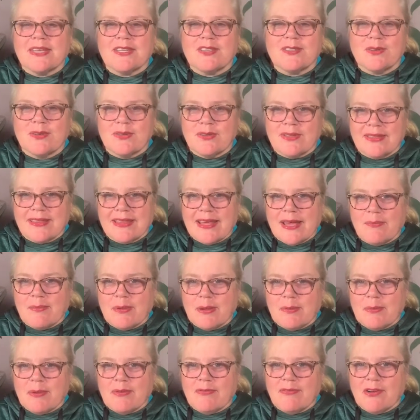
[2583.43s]
So
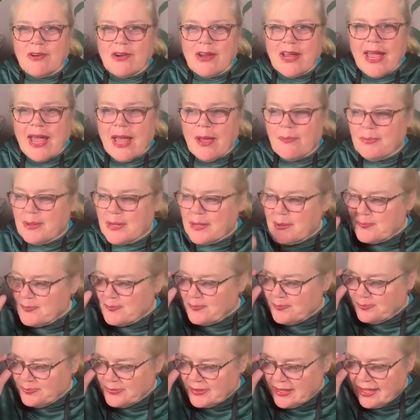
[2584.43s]
that made me very happy.
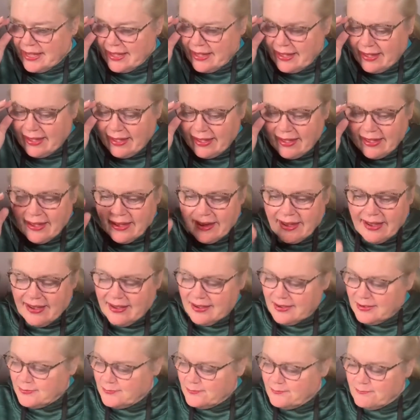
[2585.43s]

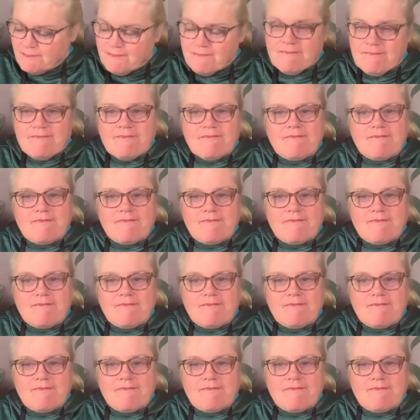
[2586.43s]
Um,